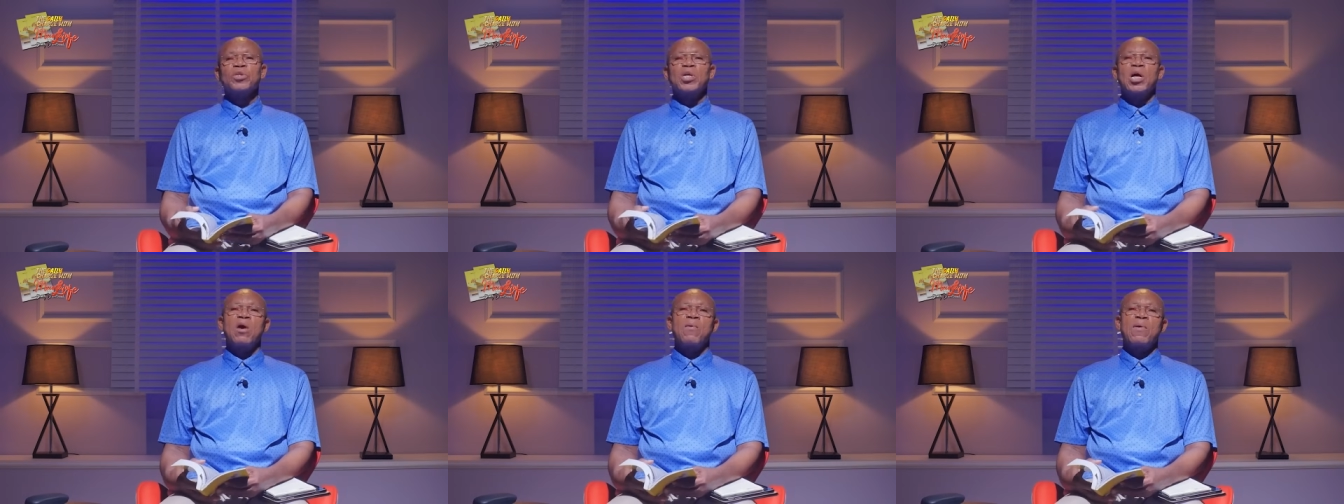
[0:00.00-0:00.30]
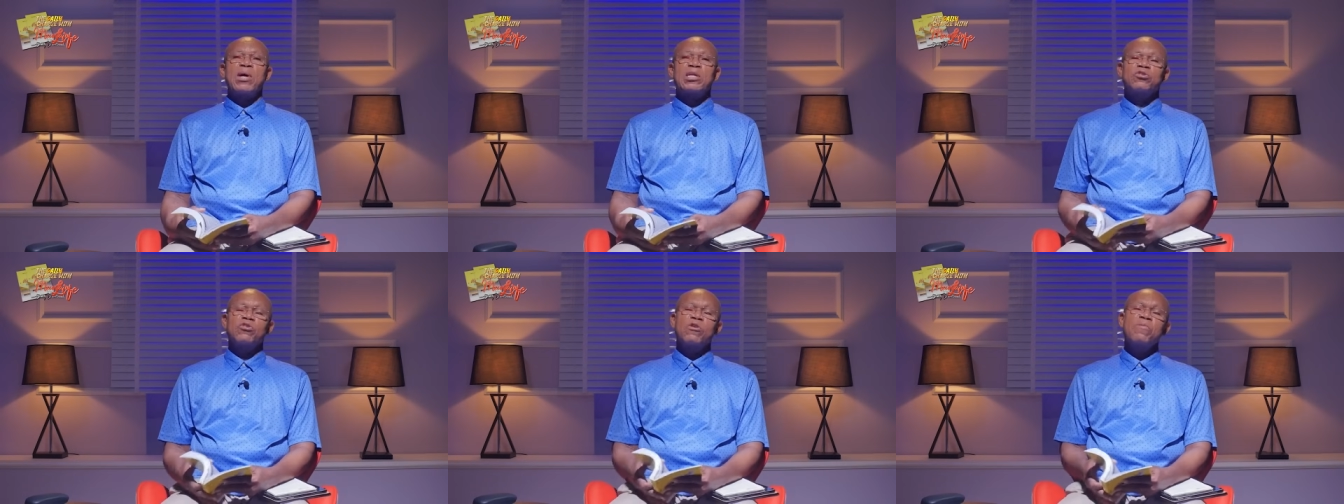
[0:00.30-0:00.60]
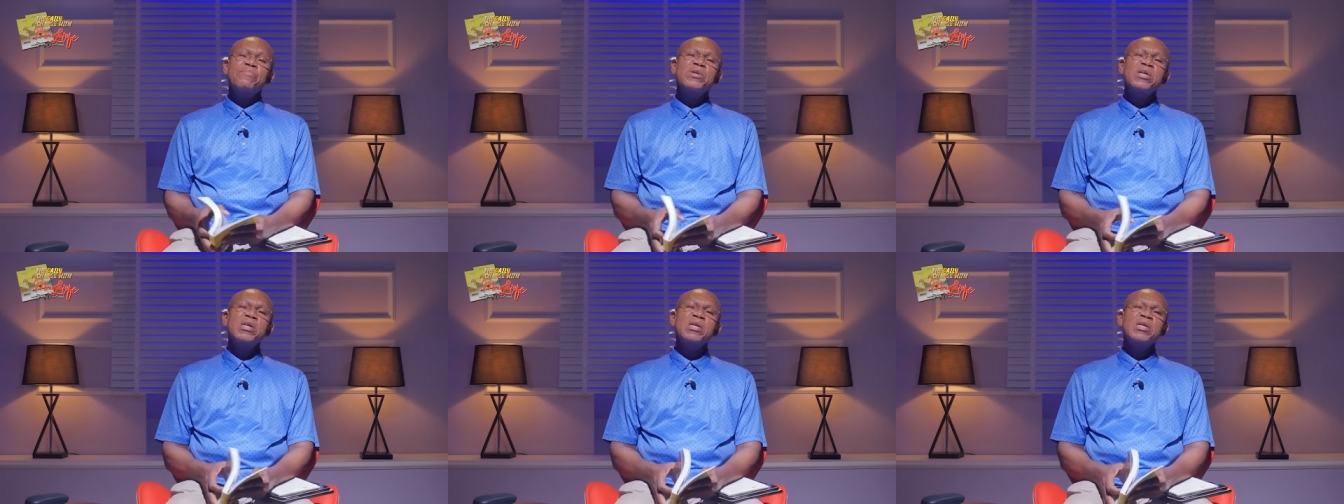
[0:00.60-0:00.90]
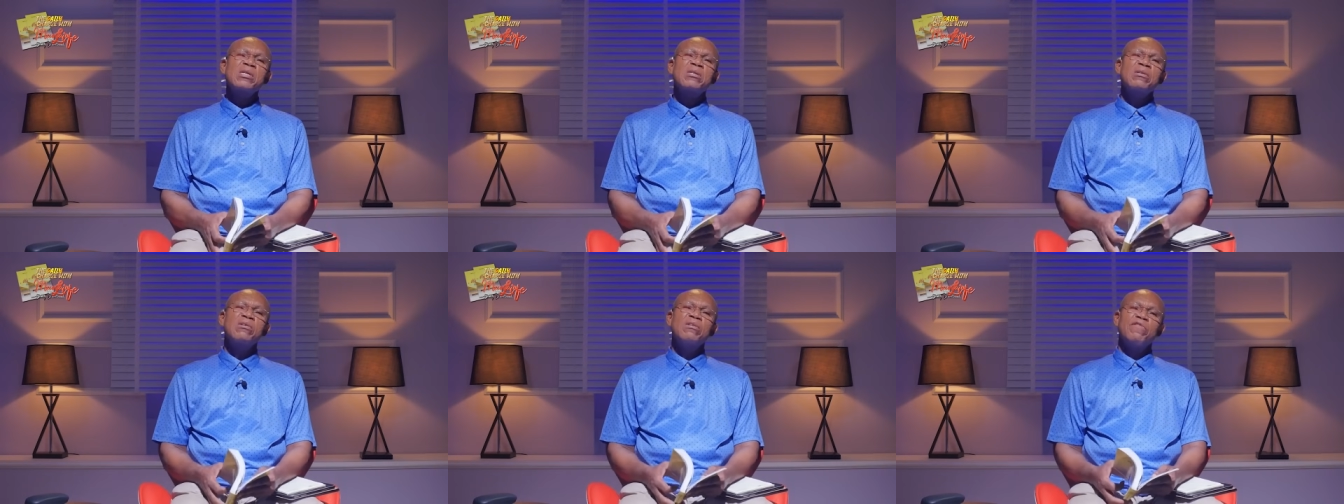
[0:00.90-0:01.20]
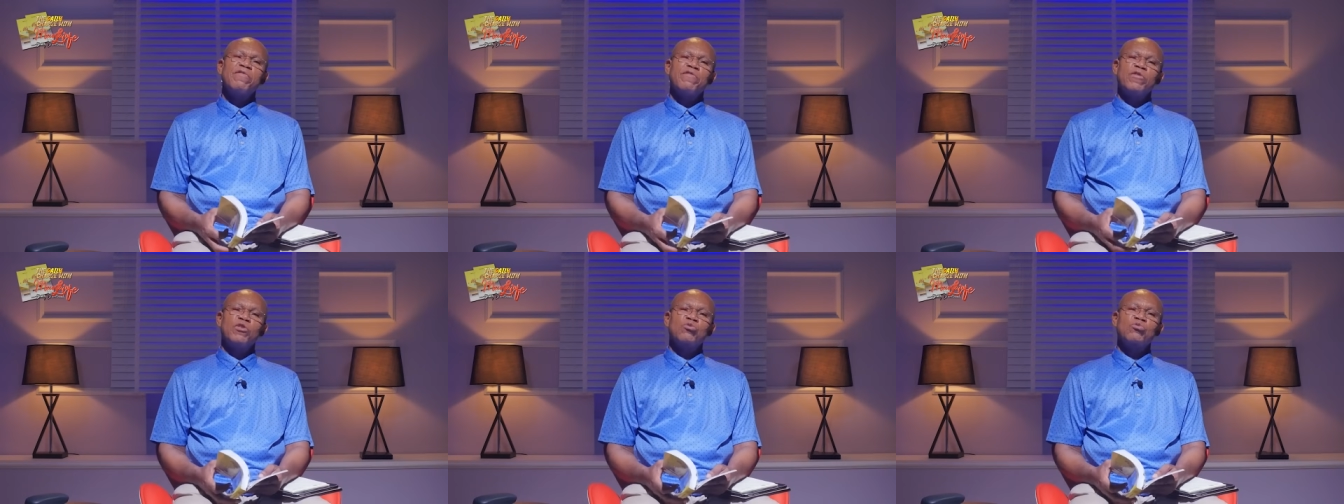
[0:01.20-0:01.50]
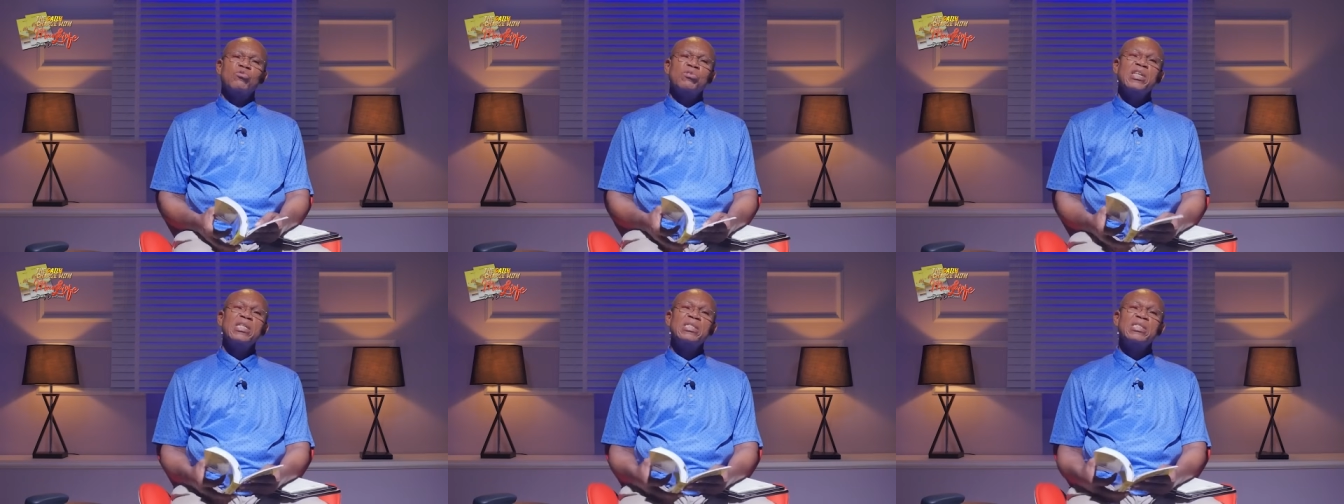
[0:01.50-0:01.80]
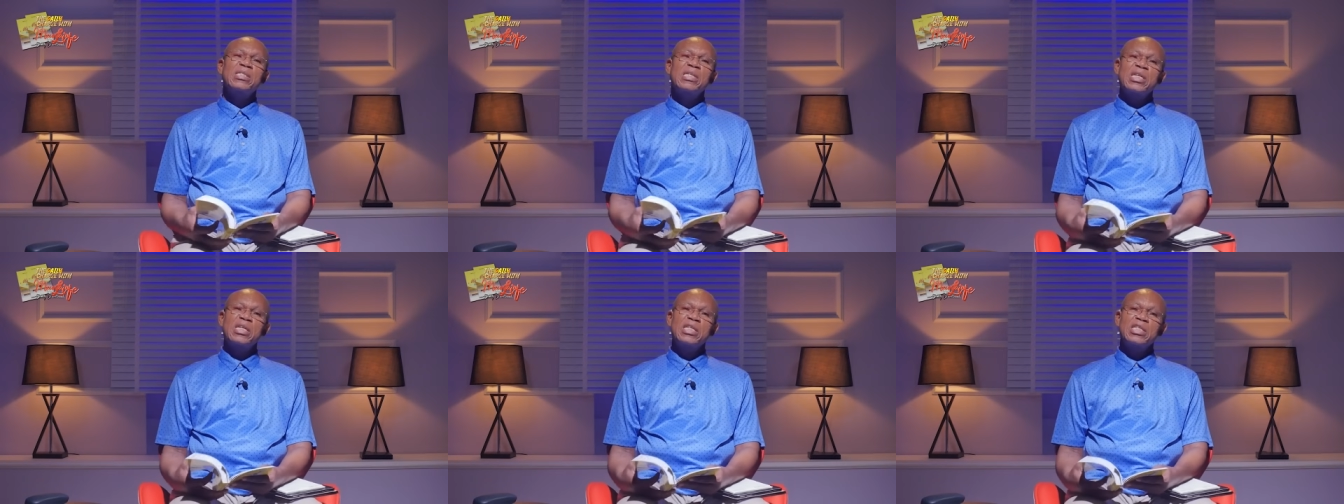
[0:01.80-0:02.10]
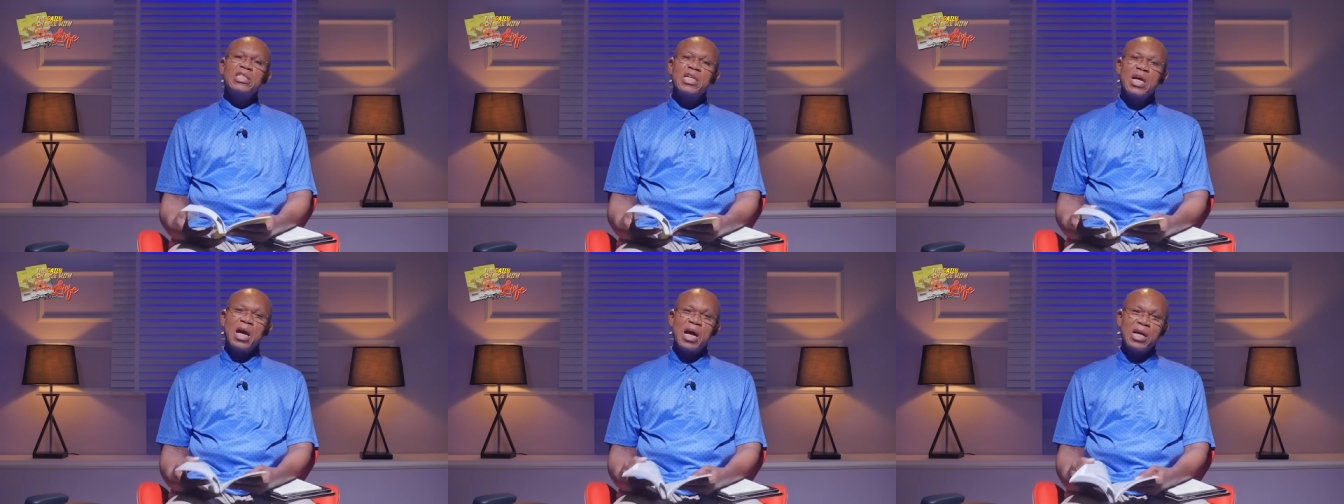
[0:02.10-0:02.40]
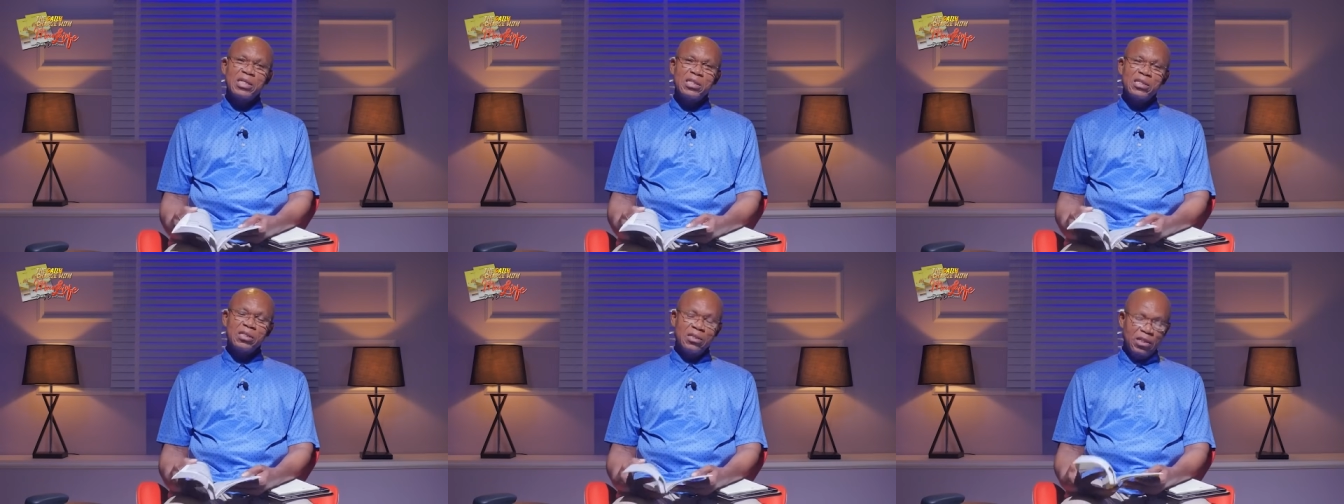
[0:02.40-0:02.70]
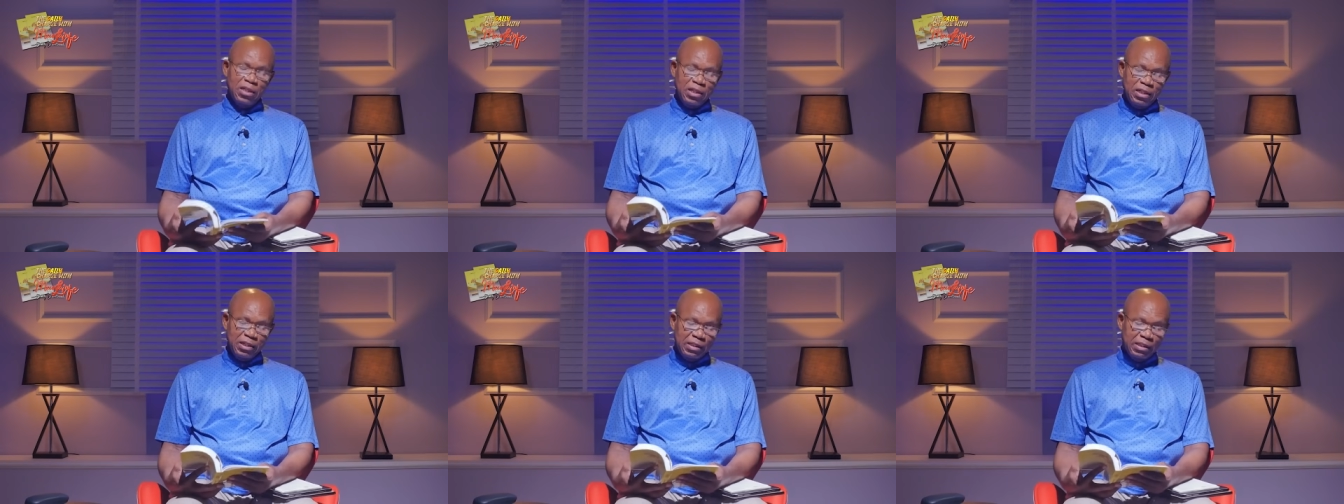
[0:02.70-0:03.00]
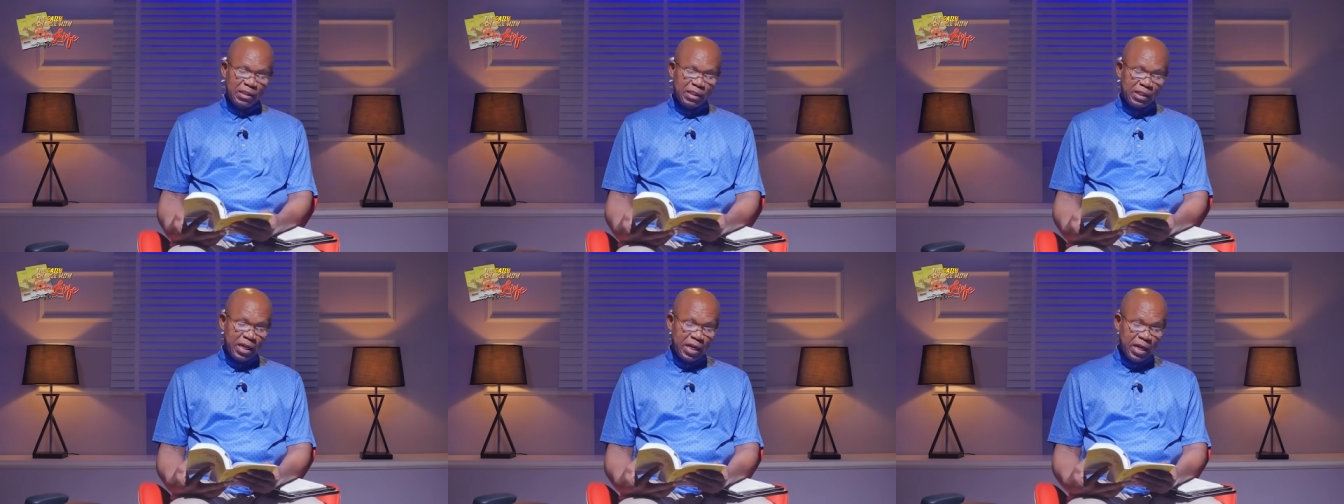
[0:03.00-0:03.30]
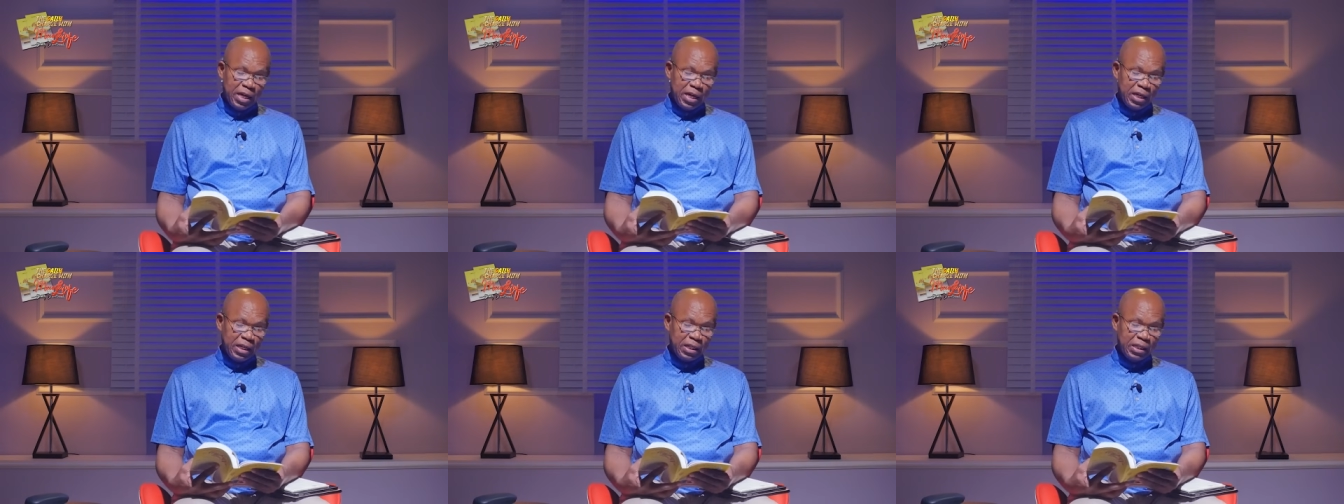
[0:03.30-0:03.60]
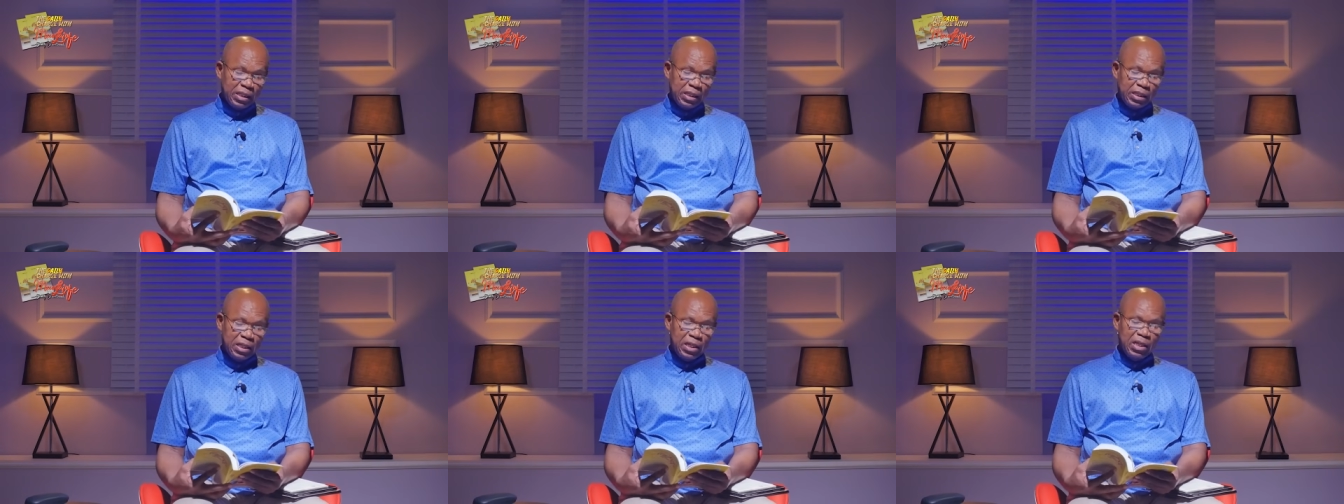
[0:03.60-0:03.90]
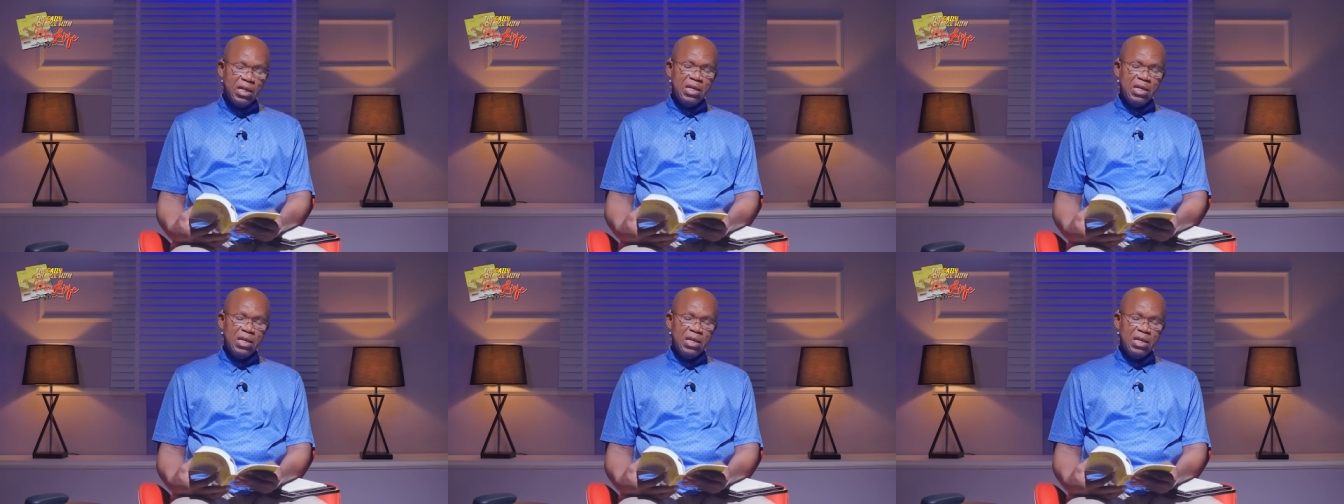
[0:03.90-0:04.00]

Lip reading: Our topic for today's daily charge says,